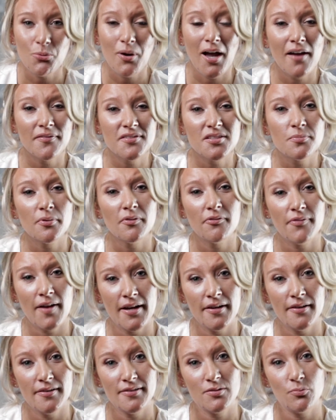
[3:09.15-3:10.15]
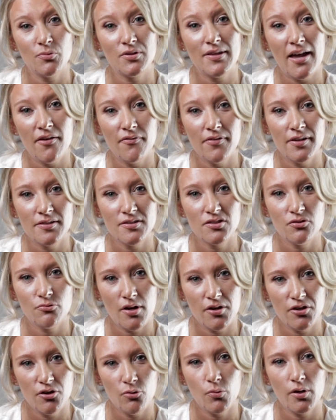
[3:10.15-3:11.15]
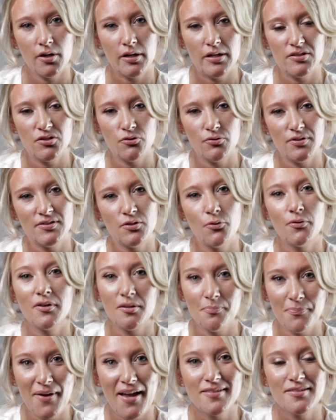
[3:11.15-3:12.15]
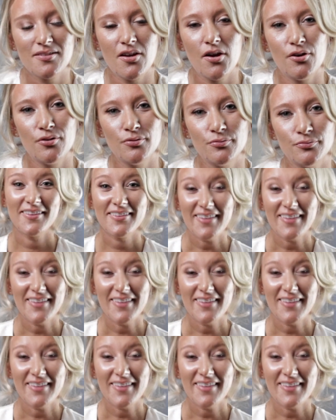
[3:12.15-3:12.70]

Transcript: have to provide us with evidence throughout your work history so it can pass go.